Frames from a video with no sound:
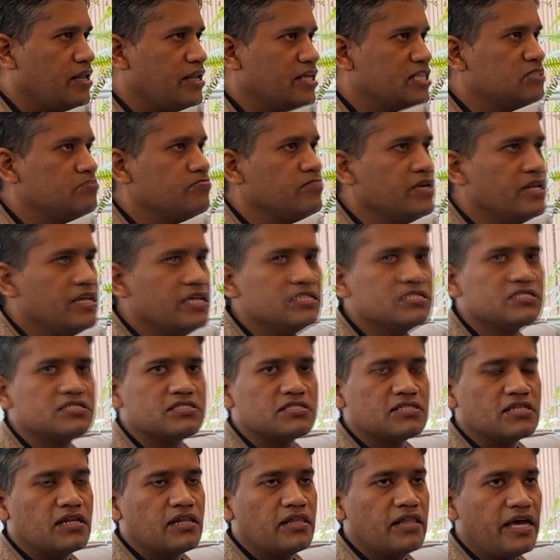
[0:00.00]
an
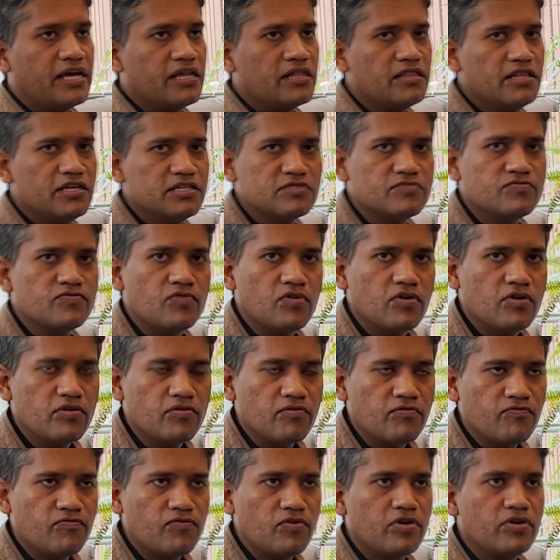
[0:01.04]
experience like this
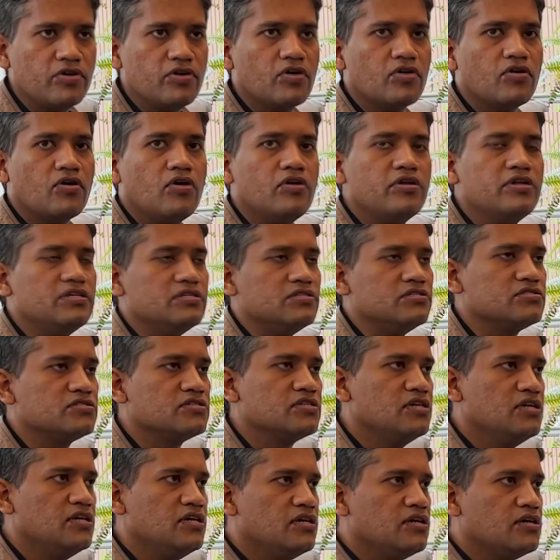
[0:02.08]
for your
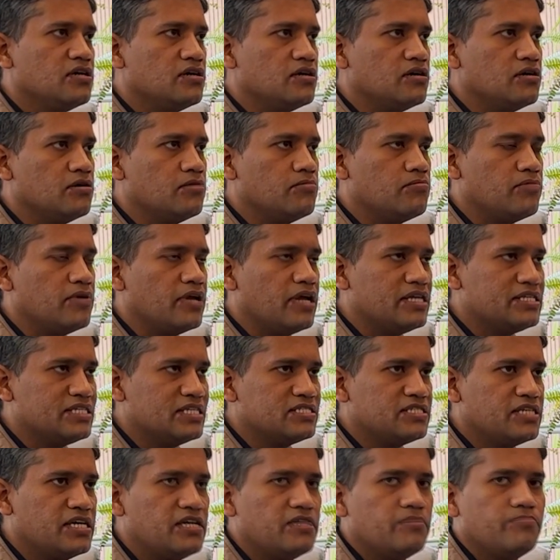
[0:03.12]
audience, as I
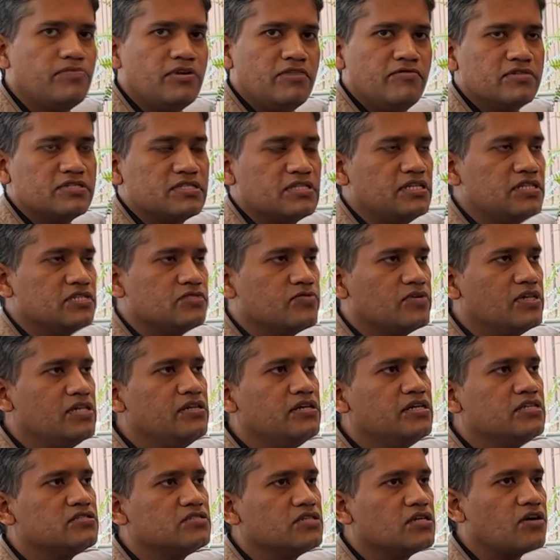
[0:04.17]
said previously as well,
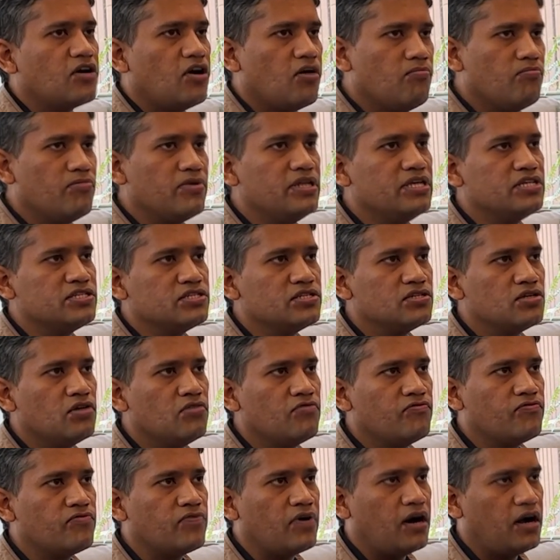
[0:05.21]
it's a combination
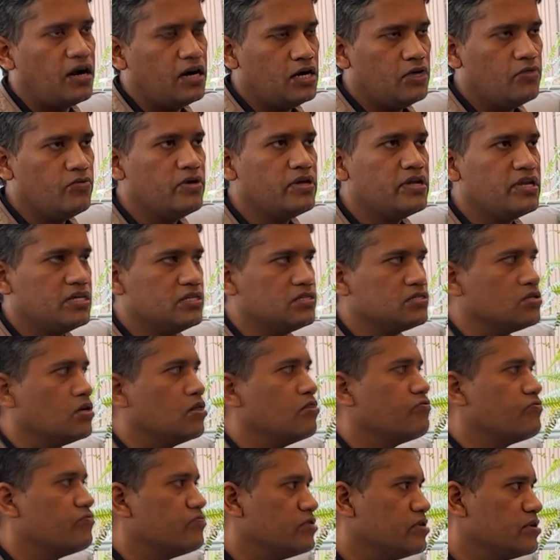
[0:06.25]
of hardware and
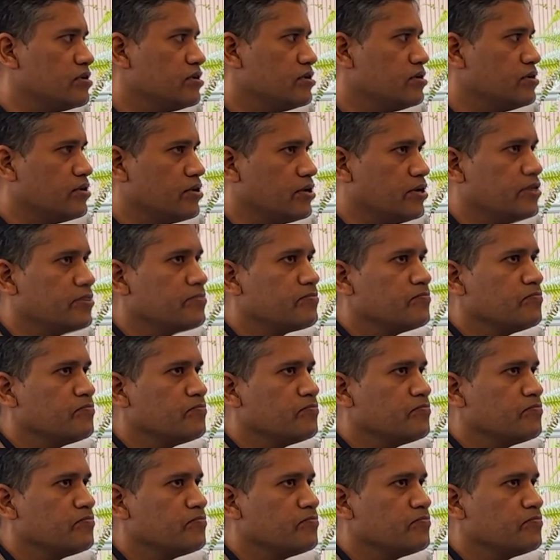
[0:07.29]
software. Right?